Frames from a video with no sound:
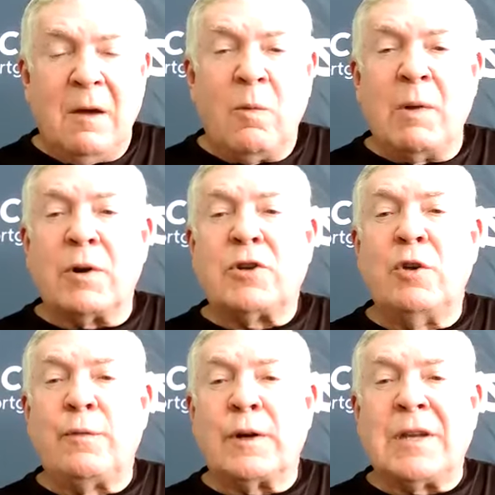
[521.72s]
We were
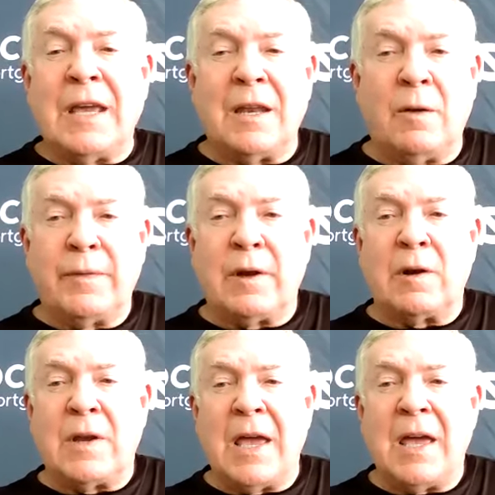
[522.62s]
2-for-10 on
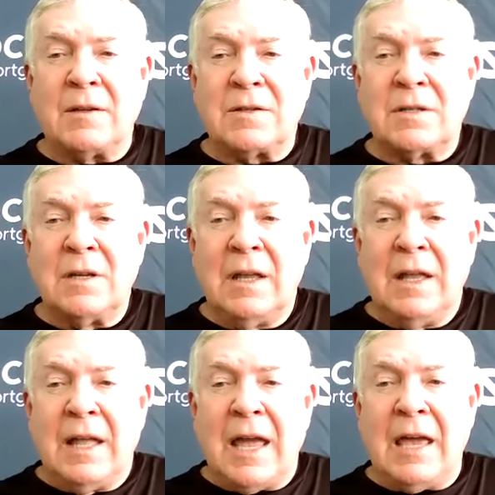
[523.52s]
third downs,
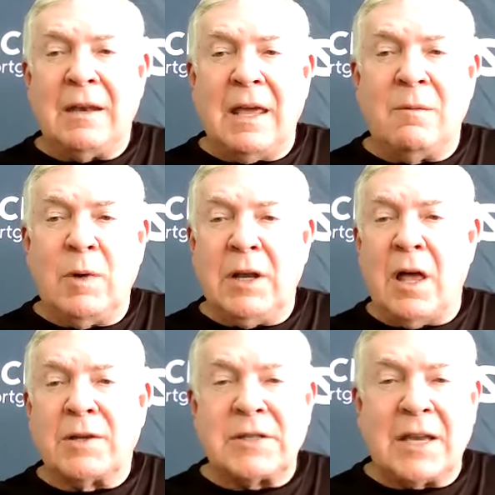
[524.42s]
and we
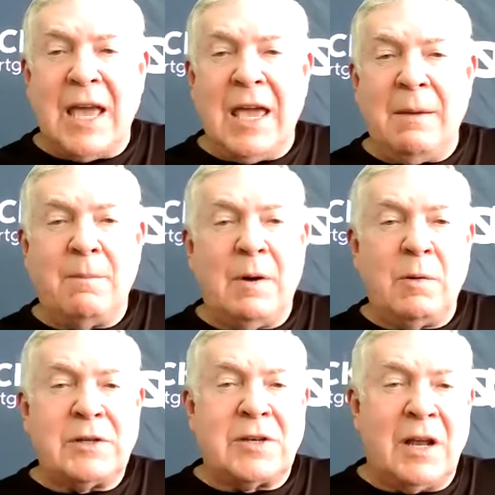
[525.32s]
lost the game, but
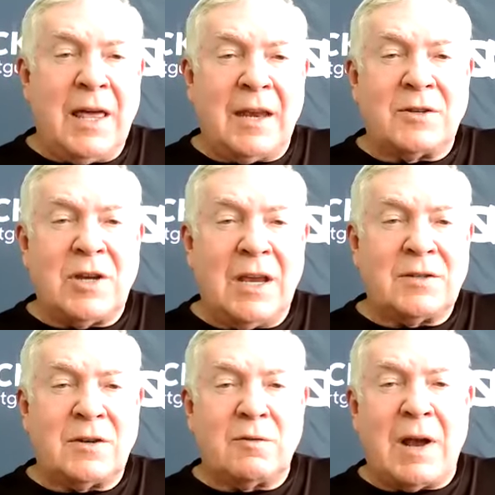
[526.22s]
we still had a
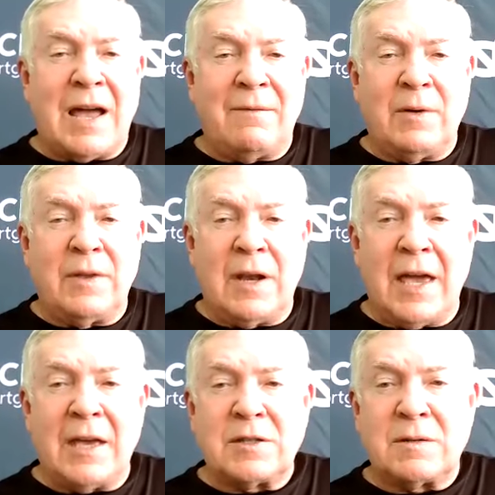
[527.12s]
chance to drive with the
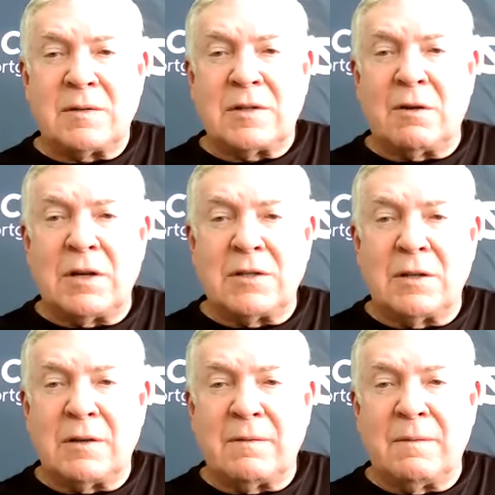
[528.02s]
last series
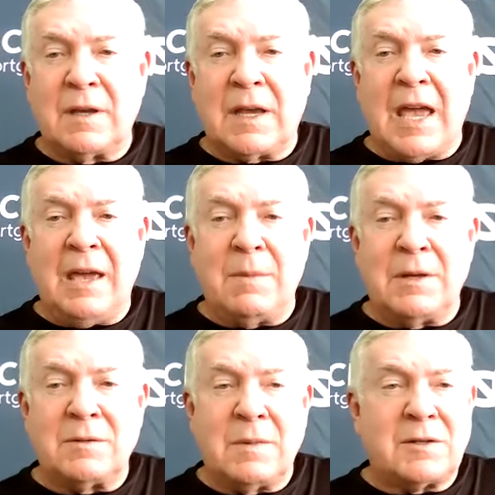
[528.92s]
of the game
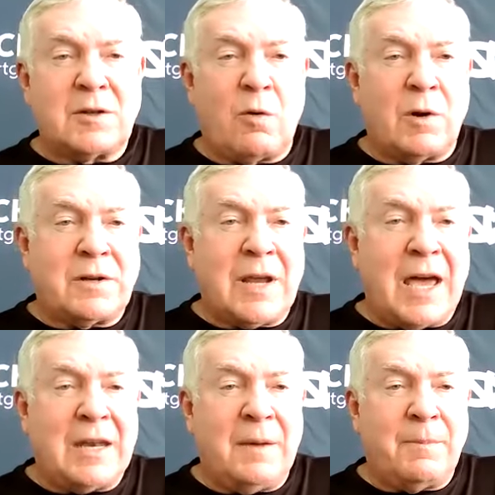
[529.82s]
and score to
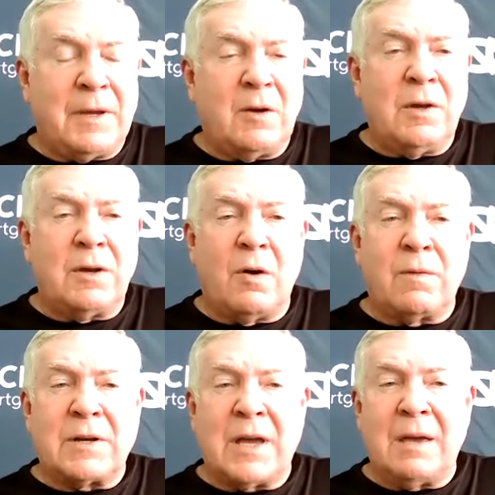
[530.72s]
tie it up and go into
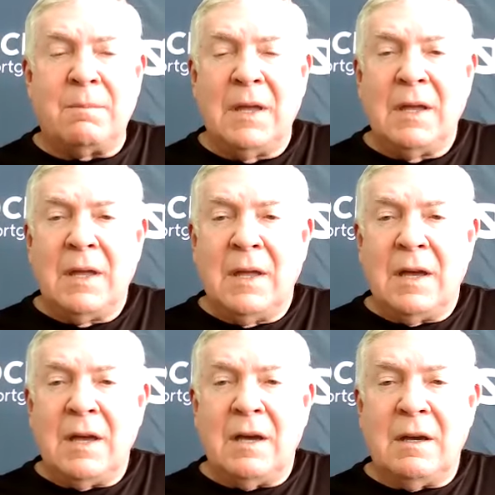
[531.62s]
overtime.
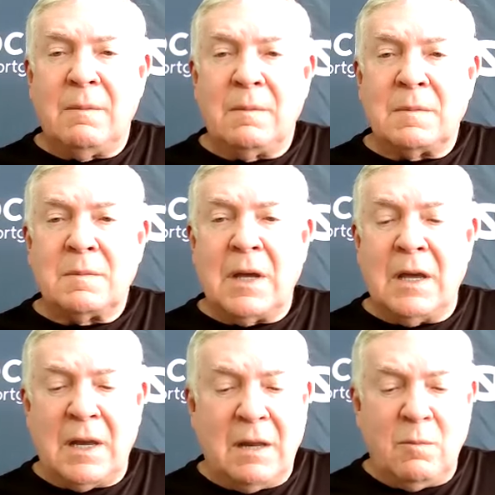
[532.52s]

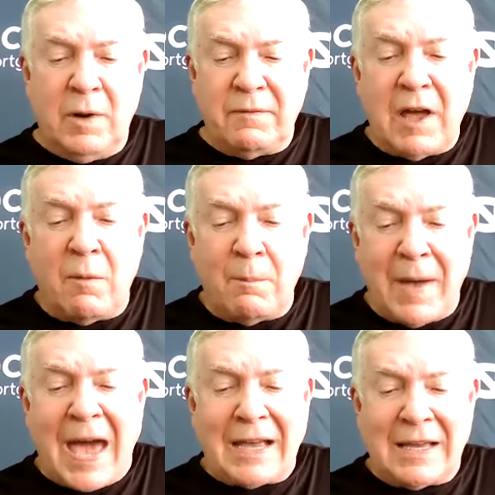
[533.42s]
And we've gone
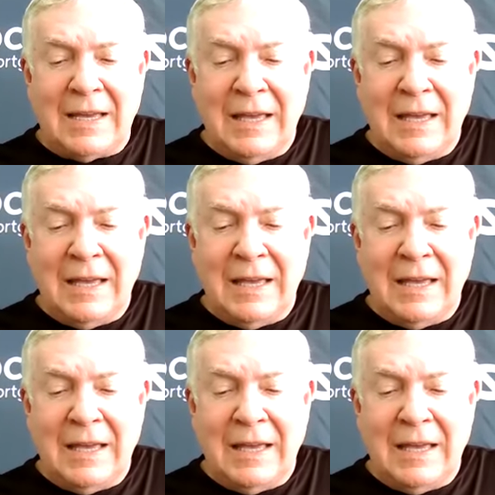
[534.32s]
back